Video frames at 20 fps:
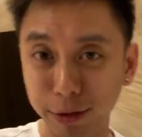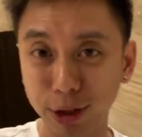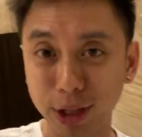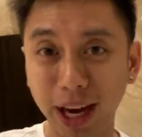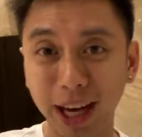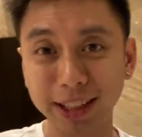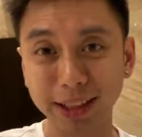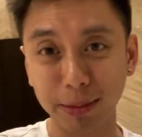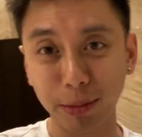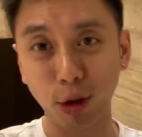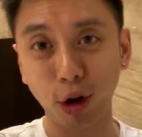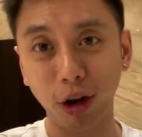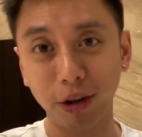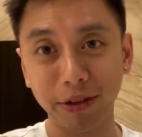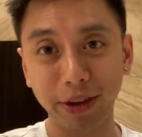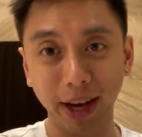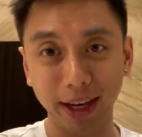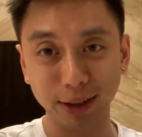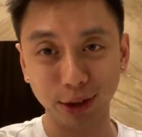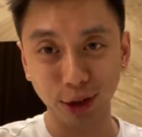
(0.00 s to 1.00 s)
you guys some
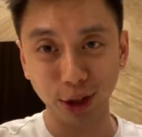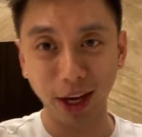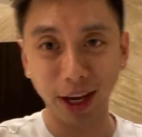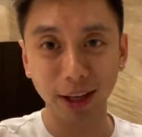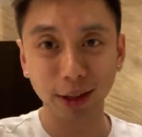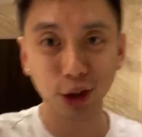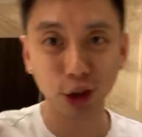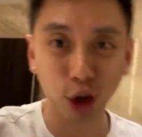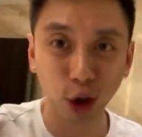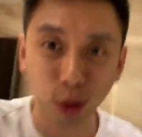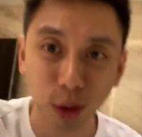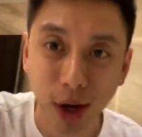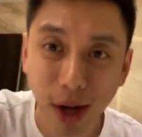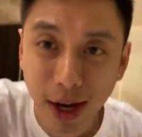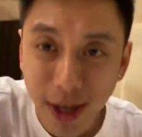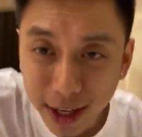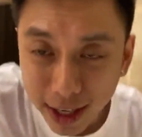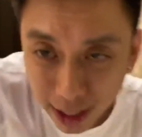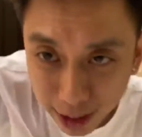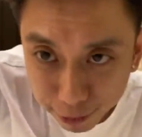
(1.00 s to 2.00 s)
context, okay? So
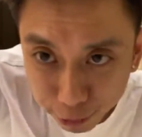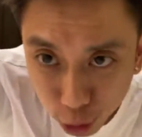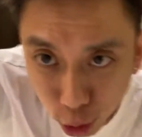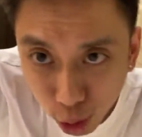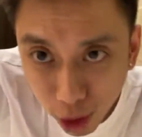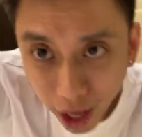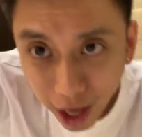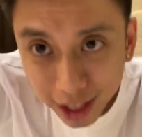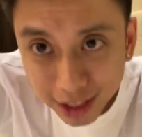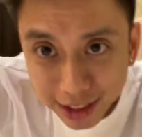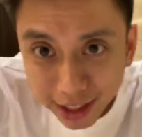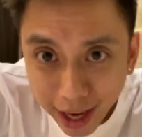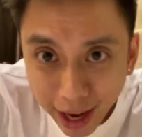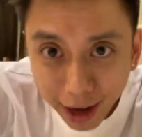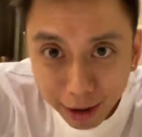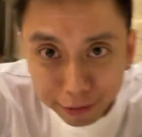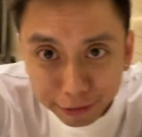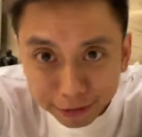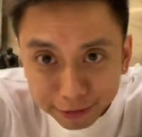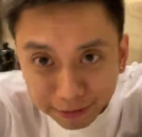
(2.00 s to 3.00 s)
if you guys
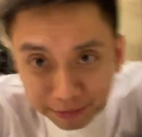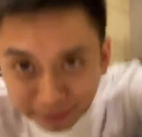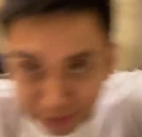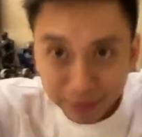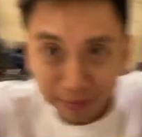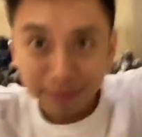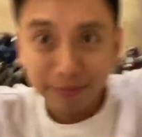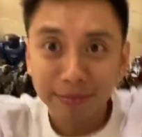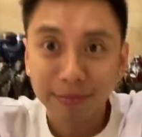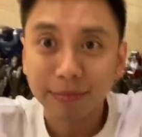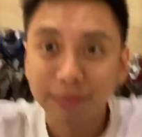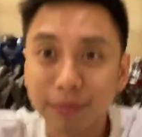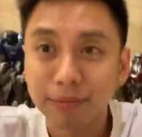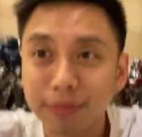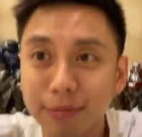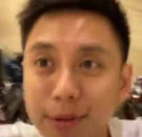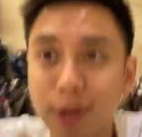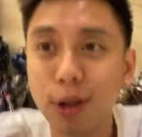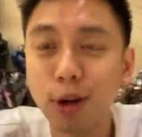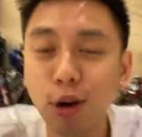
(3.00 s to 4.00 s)
have
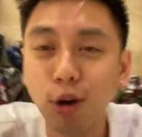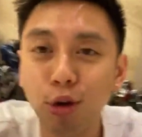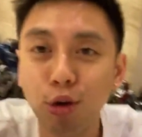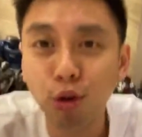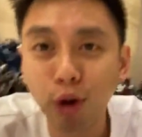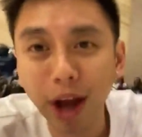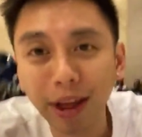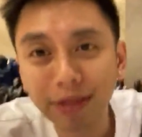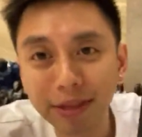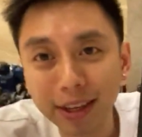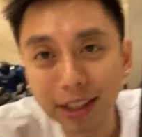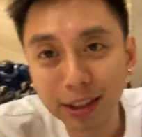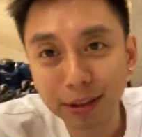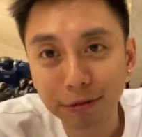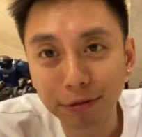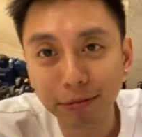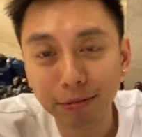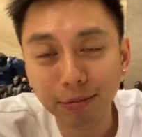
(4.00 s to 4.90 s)
read this